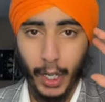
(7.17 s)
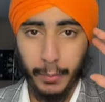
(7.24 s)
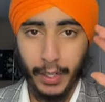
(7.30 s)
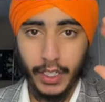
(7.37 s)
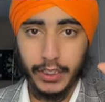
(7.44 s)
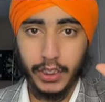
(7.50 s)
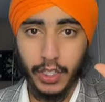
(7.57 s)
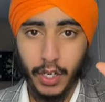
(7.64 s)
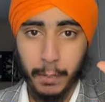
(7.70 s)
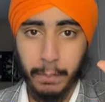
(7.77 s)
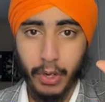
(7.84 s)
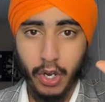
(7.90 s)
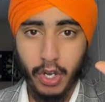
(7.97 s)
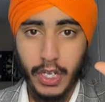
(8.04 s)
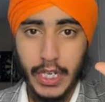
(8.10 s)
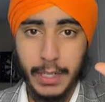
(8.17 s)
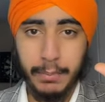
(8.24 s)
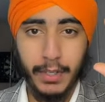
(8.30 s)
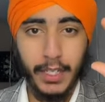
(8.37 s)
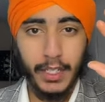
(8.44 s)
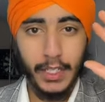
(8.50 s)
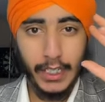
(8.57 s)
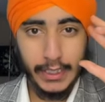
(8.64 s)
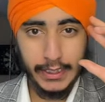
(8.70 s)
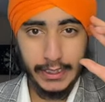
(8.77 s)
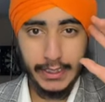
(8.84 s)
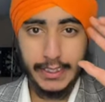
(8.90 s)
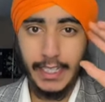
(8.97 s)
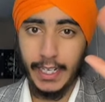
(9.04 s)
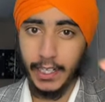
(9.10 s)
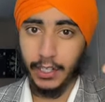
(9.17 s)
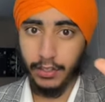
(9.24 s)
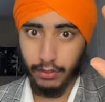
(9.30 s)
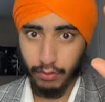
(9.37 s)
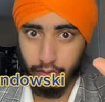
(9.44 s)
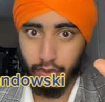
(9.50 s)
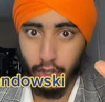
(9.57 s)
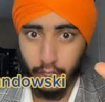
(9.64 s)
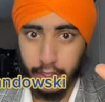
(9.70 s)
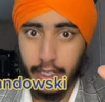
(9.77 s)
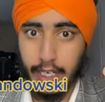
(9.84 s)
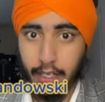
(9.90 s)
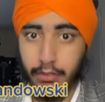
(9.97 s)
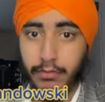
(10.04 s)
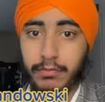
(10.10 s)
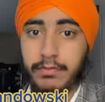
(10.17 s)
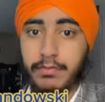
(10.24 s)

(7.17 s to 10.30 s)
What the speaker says: I'm actually going to put him second right now.